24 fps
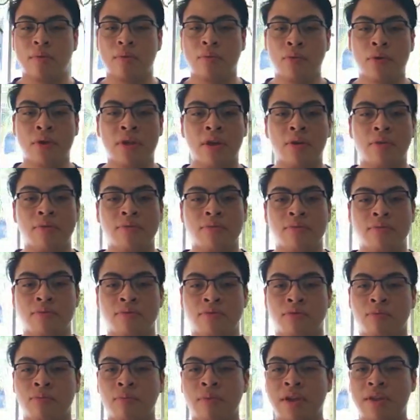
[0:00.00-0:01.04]
without
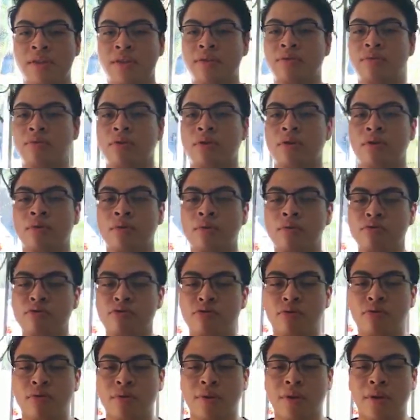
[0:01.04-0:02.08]
submitting to rules.